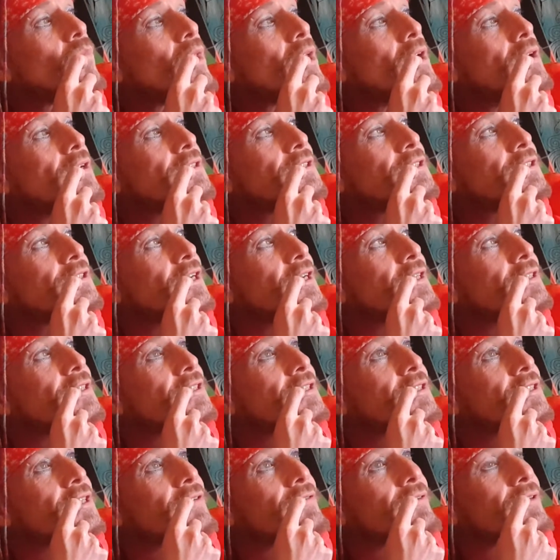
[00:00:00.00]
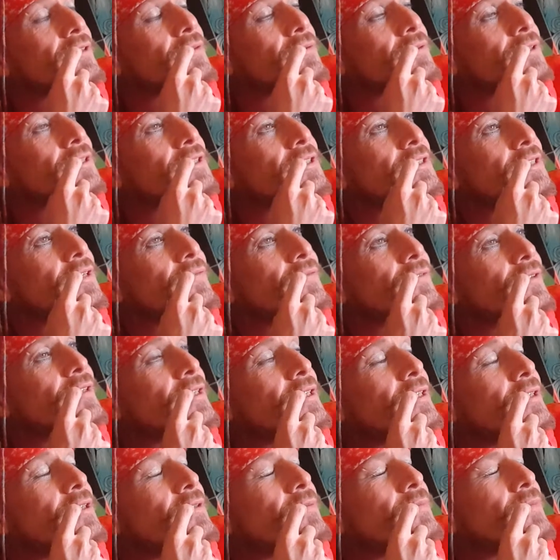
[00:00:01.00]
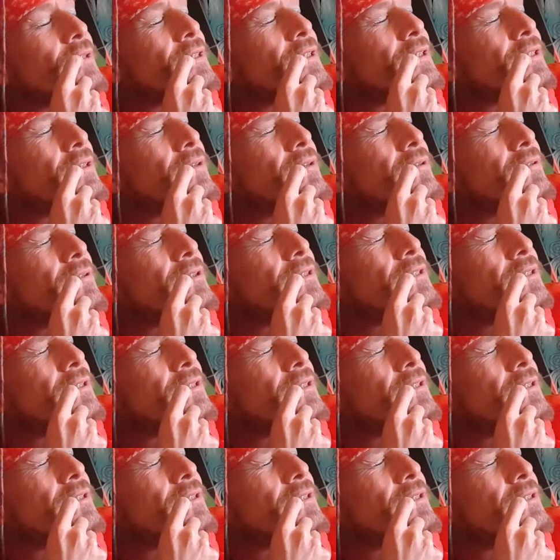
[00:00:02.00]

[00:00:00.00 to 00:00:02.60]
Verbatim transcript: I started discovering all this stuff and thinking, oh my god,